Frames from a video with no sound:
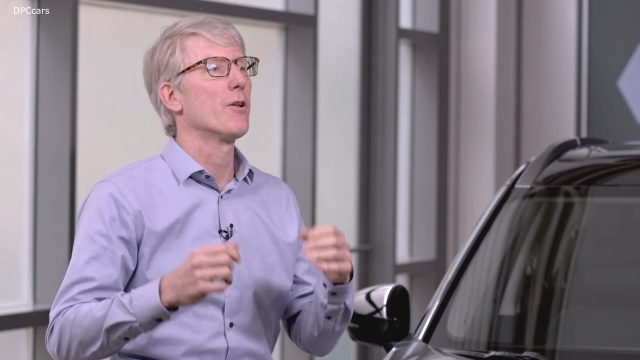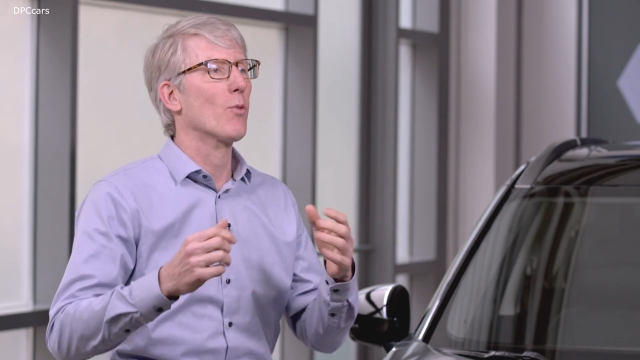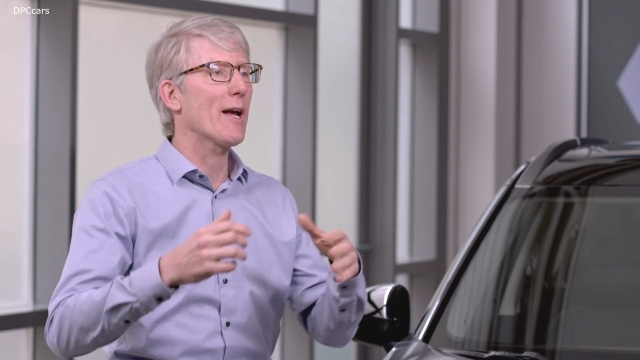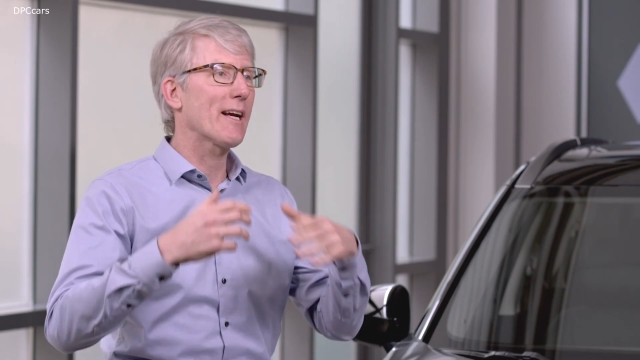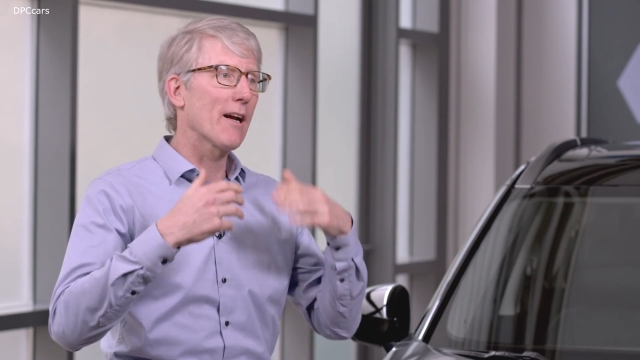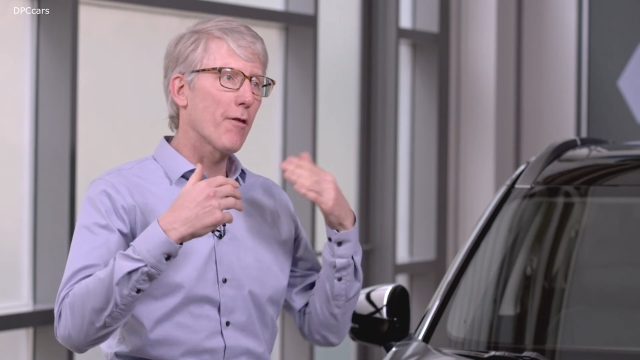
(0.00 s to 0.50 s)
the
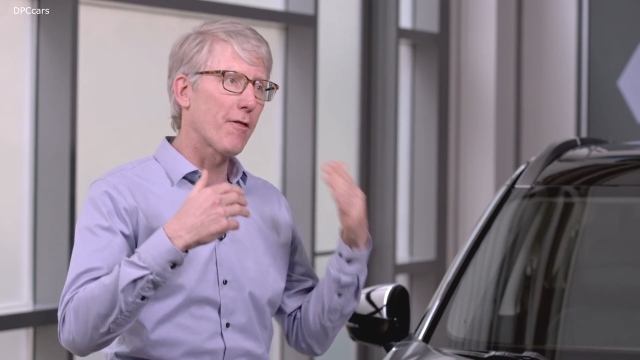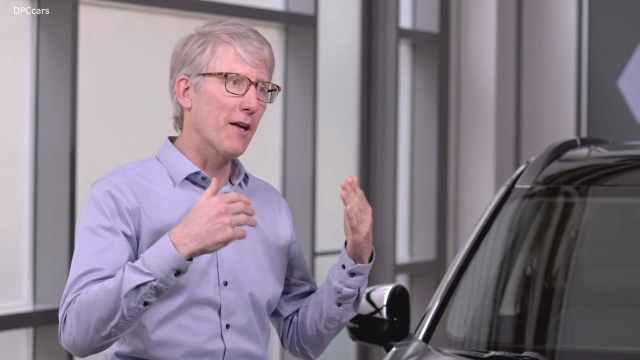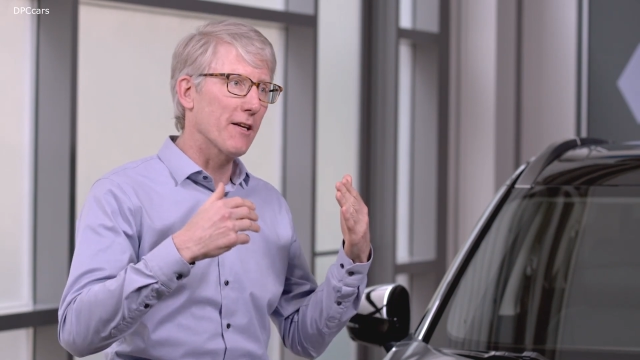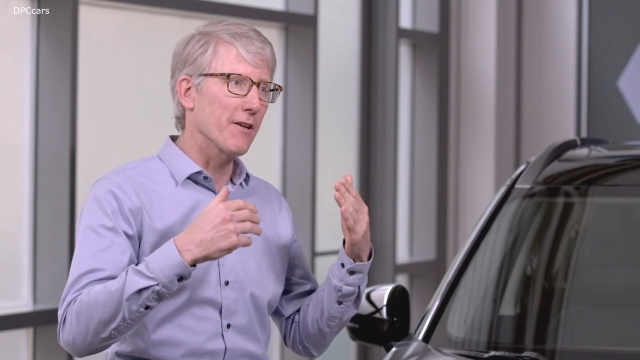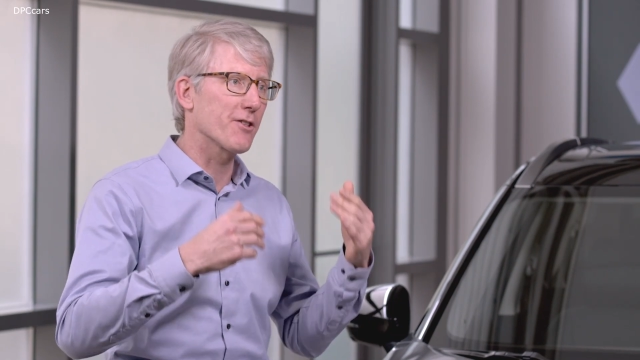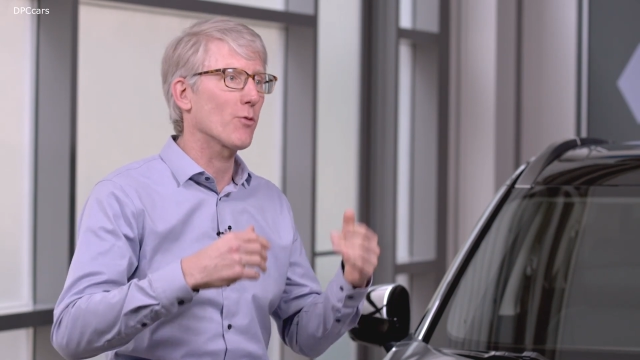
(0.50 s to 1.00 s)
right kind of
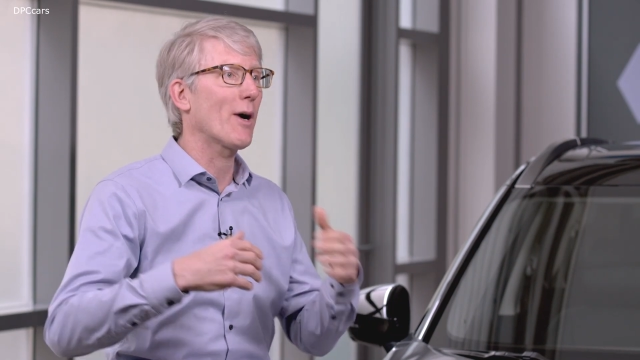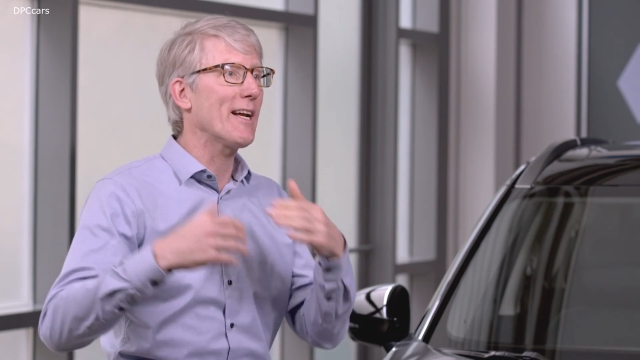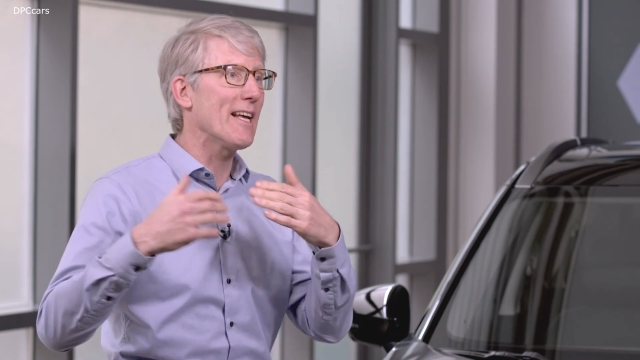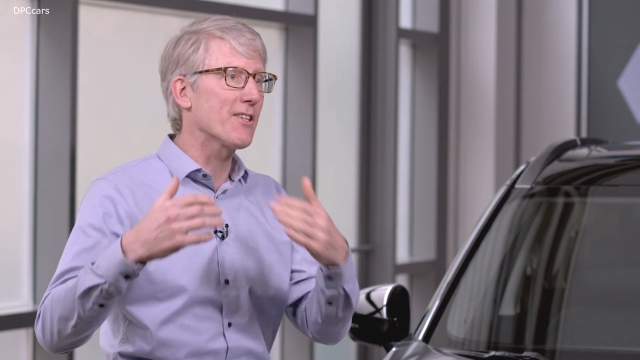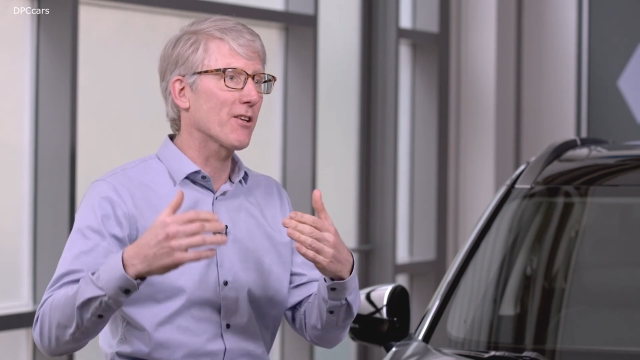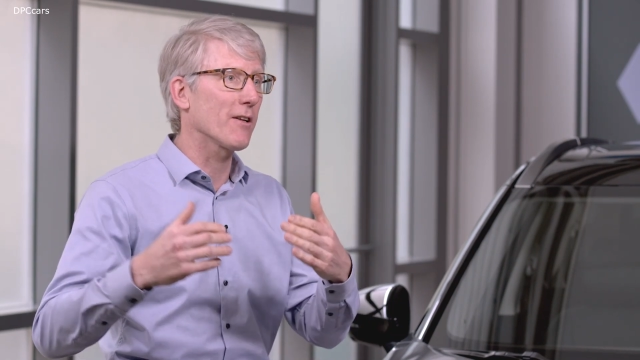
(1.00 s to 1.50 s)
thickness, the
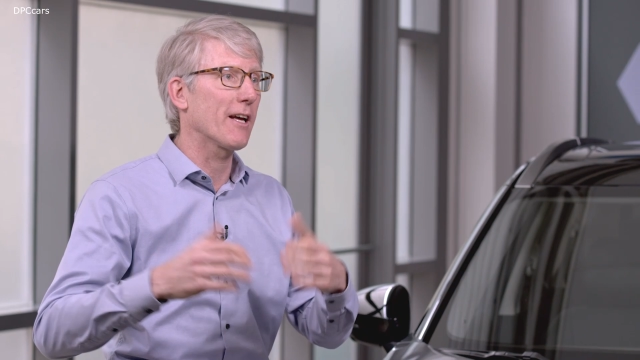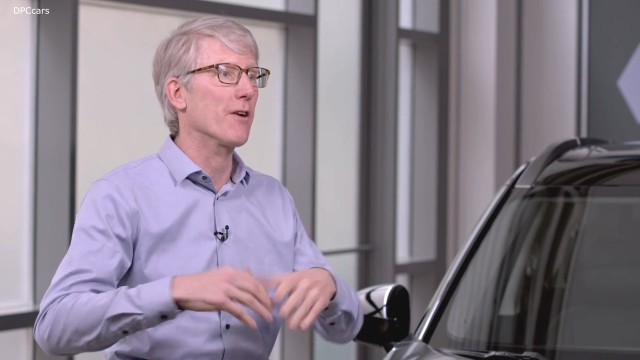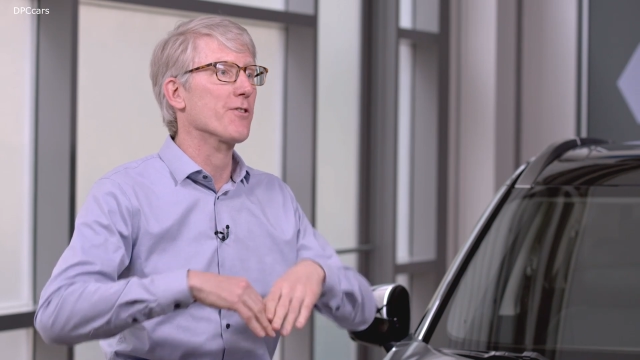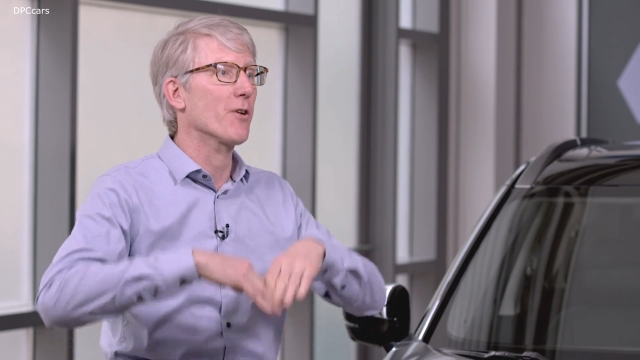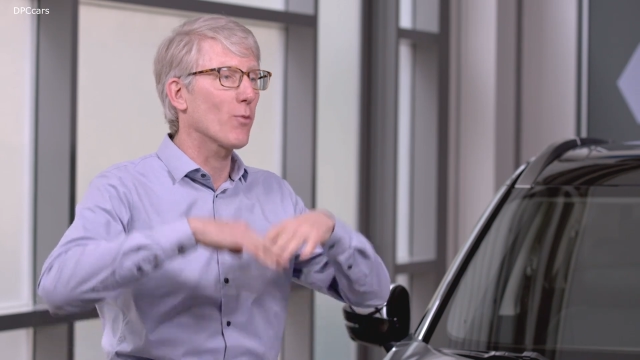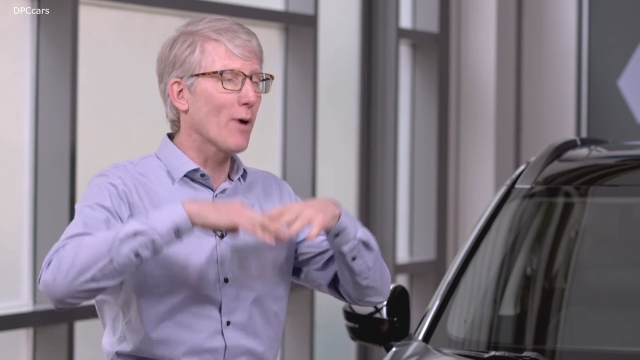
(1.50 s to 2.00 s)
right
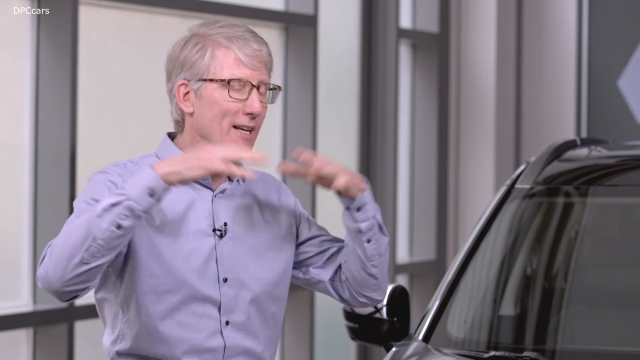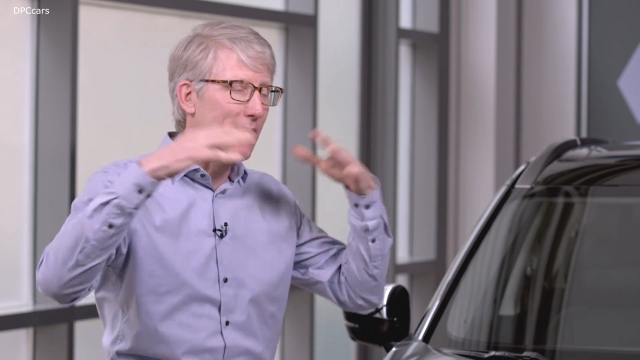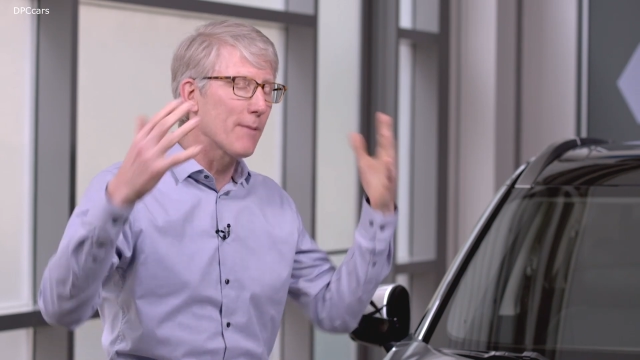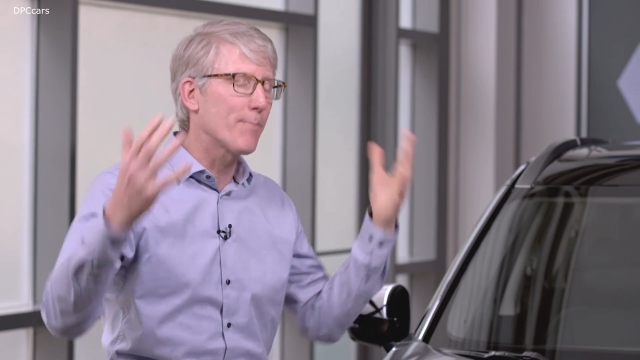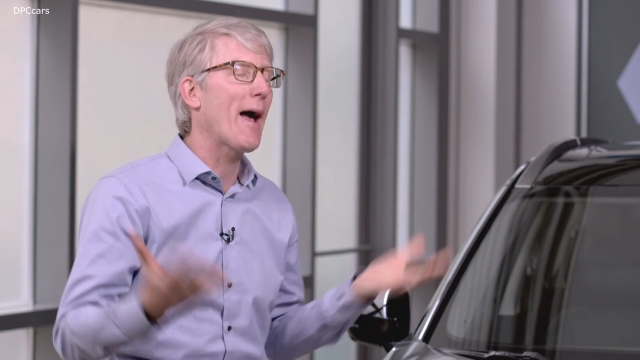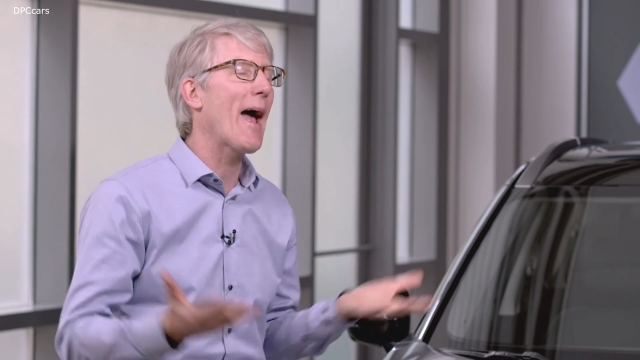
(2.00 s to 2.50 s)
insulators, the right
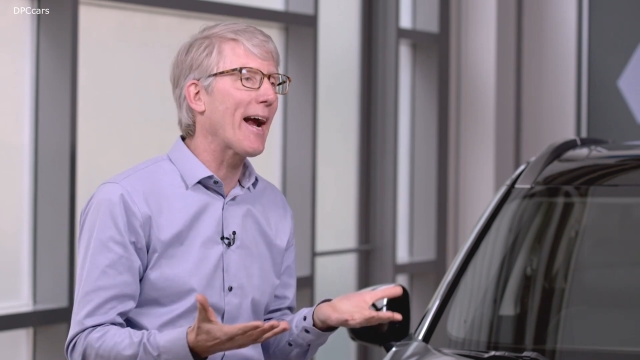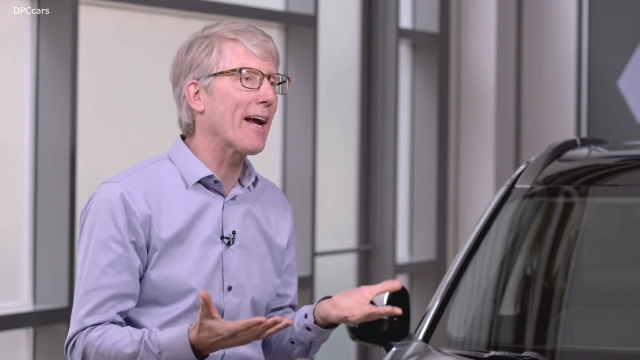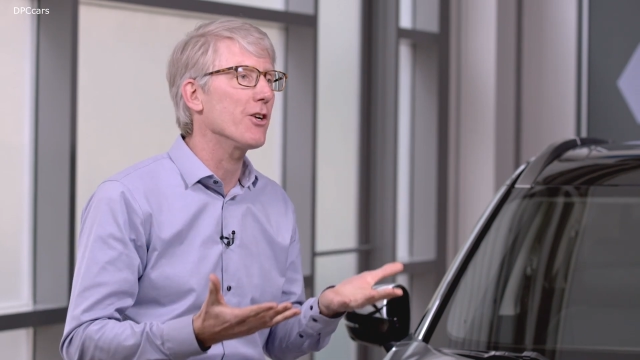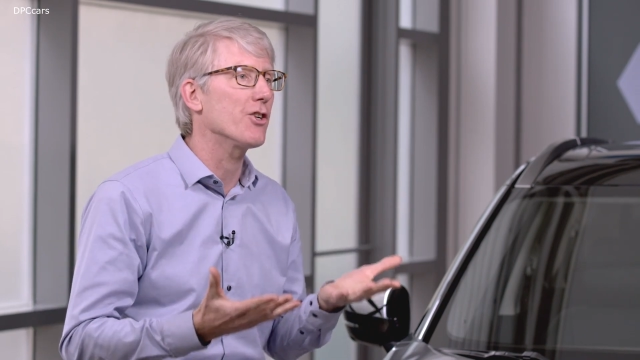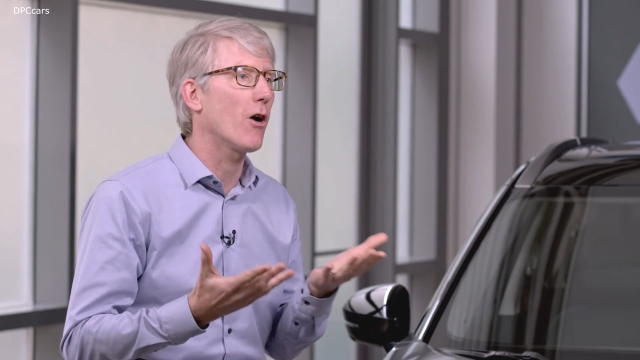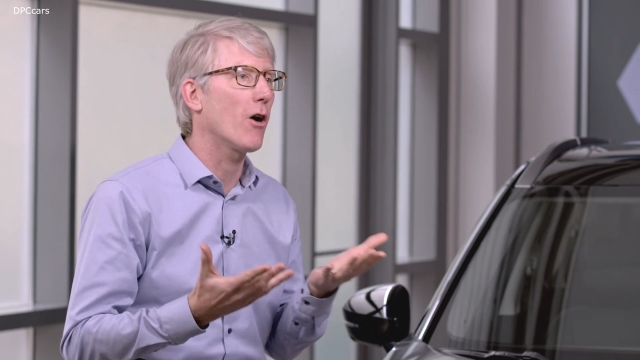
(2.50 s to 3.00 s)

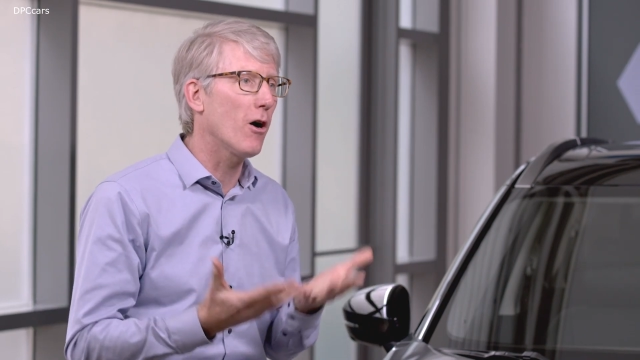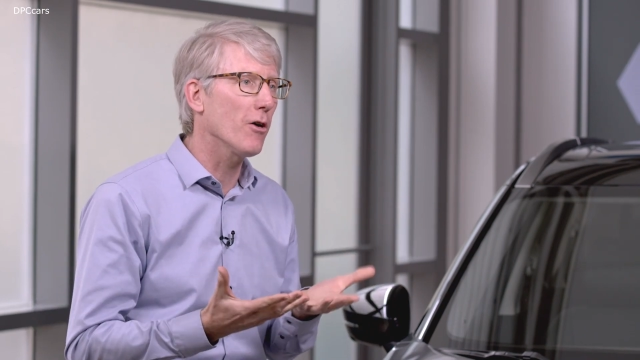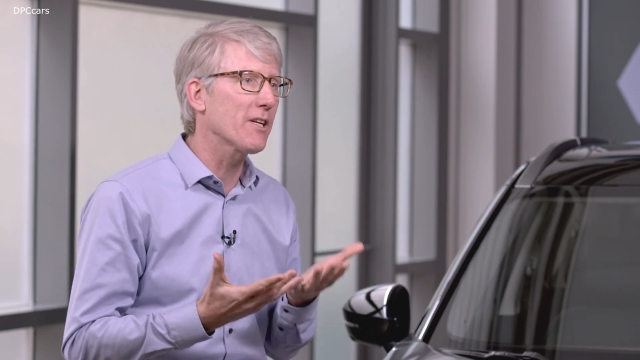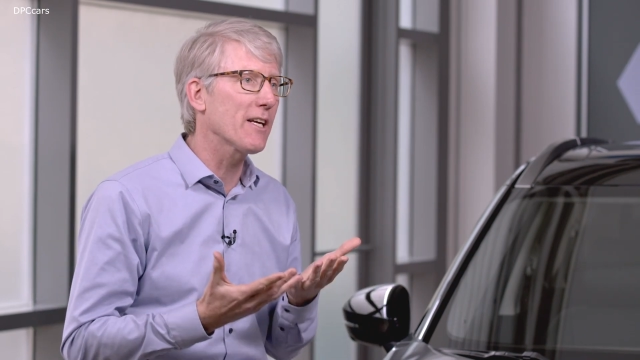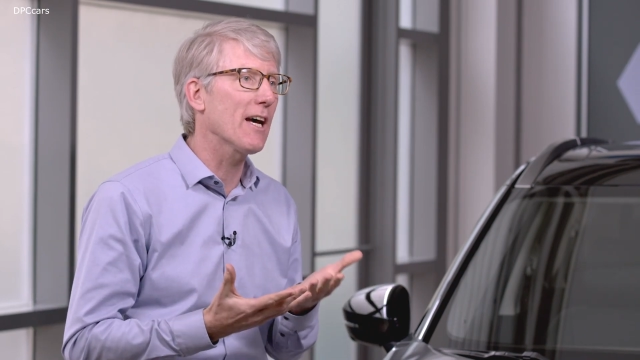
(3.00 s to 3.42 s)
package all